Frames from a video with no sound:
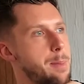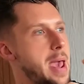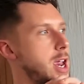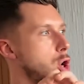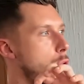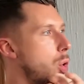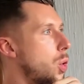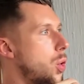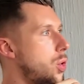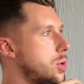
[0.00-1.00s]
the main
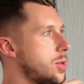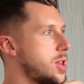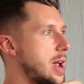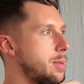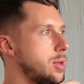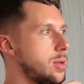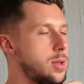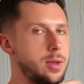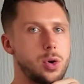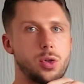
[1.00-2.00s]
core
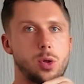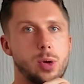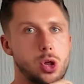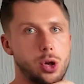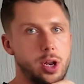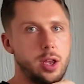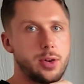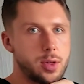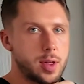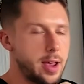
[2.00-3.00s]
segments of the customer journey, you
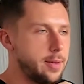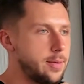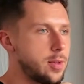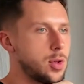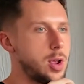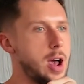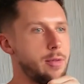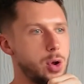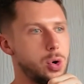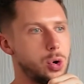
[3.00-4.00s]
could say. So you
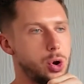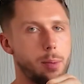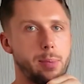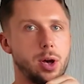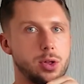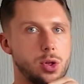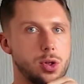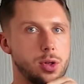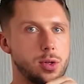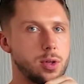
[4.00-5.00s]
have your
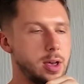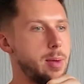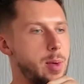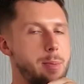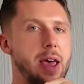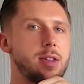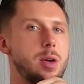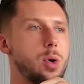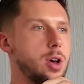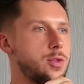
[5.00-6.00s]
non-purchasers, and
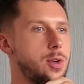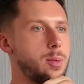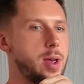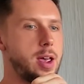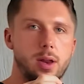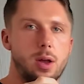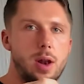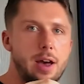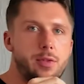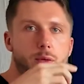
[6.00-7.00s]
basically it works from
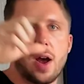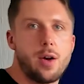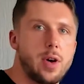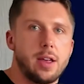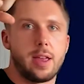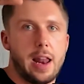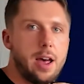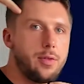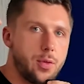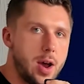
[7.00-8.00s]
left to right, right to
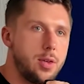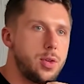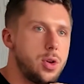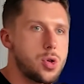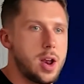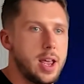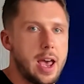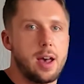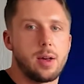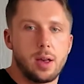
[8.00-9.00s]
left, right? So you're trying to
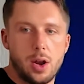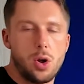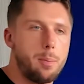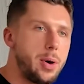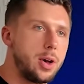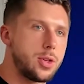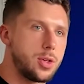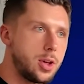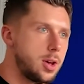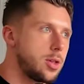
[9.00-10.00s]
get
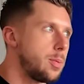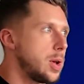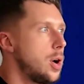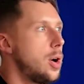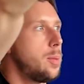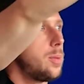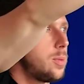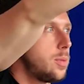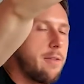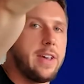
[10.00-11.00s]
non-purchaser to become
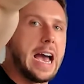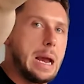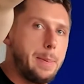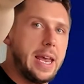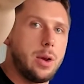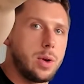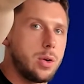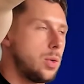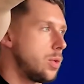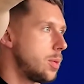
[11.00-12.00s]
a VIP, we
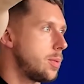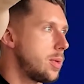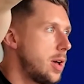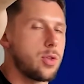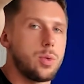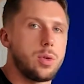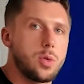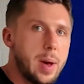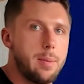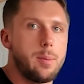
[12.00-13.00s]
call them, as someone who
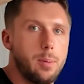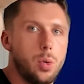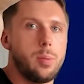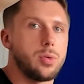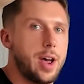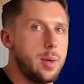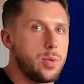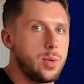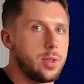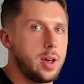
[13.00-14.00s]
spent multiple
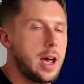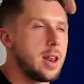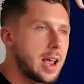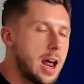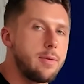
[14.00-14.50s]
times with and